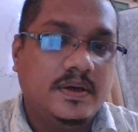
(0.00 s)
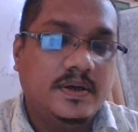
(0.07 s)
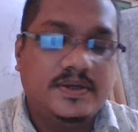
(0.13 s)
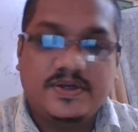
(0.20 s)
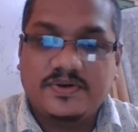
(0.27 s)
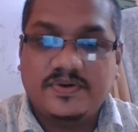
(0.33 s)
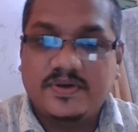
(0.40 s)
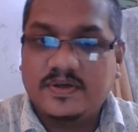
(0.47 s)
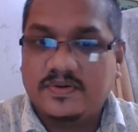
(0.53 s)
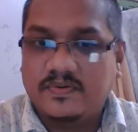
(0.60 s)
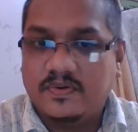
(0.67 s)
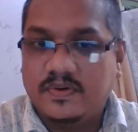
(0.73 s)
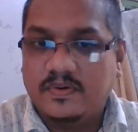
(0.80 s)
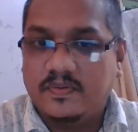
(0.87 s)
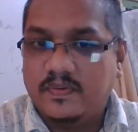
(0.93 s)
Students,
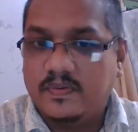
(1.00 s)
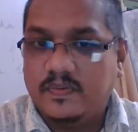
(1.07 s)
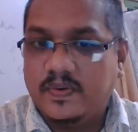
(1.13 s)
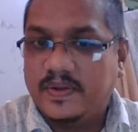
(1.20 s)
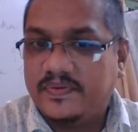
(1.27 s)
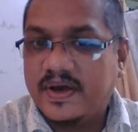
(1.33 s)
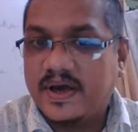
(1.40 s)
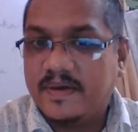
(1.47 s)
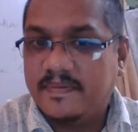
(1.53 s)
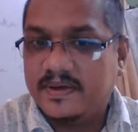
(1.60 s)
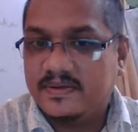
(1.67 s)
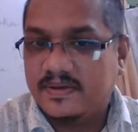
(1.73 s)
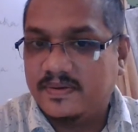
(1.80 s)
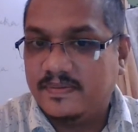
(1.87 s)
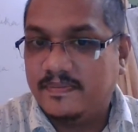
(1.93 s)
one thing I
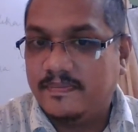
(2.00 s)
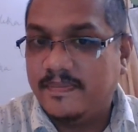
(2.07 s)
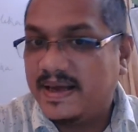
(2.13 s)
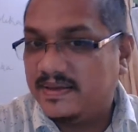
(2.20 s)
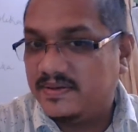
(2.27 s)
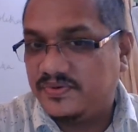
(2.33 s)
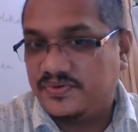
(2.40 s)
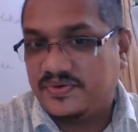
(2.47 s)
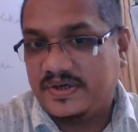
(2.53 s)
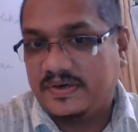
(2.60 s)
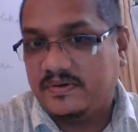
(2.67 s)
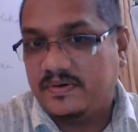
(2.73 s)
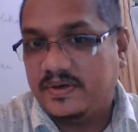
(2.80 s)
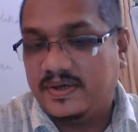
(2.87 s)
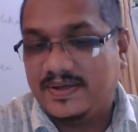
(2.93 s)
must mention
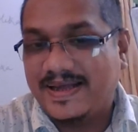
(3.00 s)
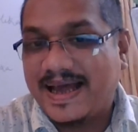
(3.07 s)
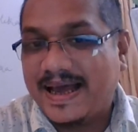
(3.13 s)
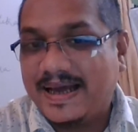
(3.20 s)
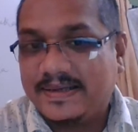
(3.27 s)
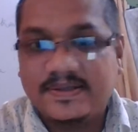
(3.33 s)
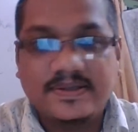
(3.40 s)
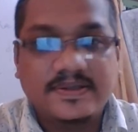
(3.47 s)
here is that